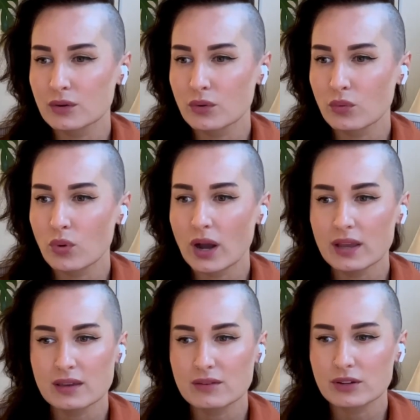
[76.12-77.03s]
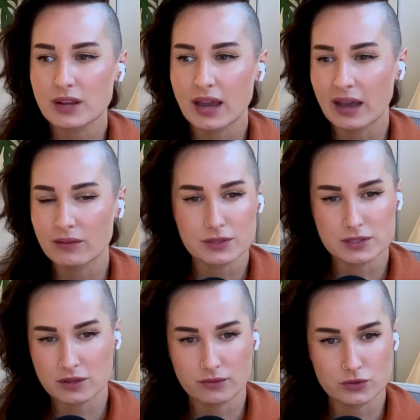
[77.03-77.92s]
even have
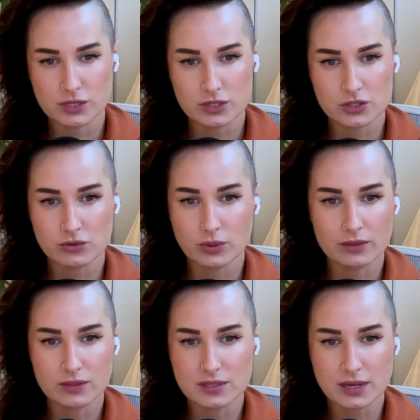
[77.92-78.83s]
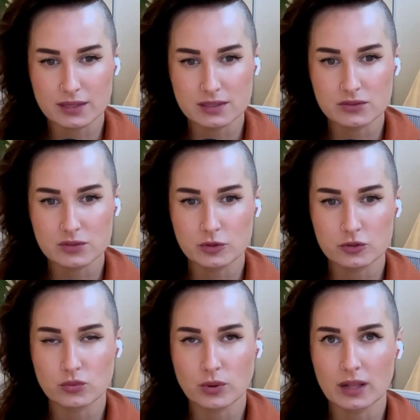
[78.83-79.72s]
this conversation around the science of
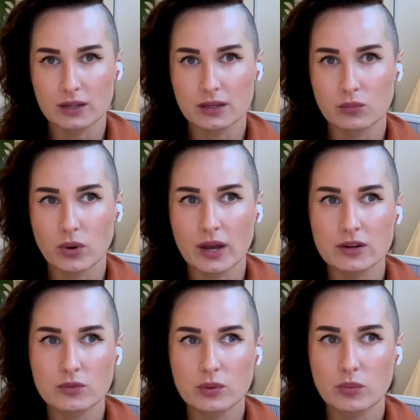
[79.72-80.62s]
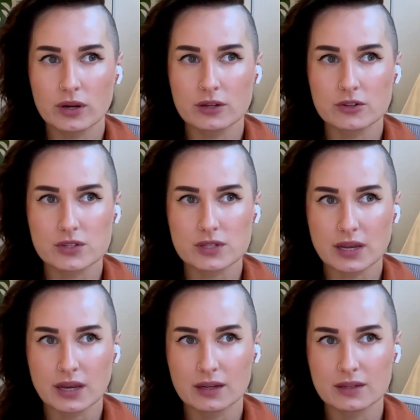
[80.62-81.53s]
spirituality? Why do we want to
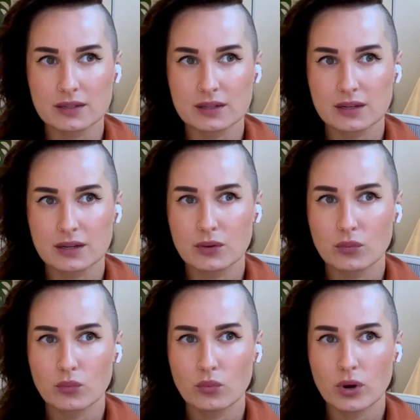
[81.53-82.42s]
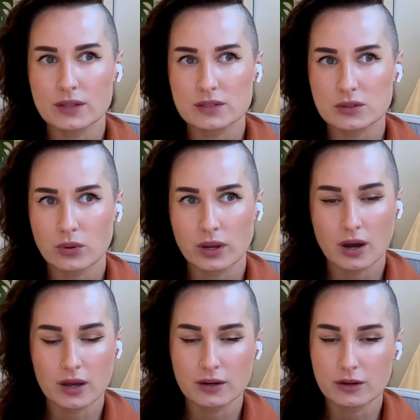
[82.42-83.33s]
understand what's going on in our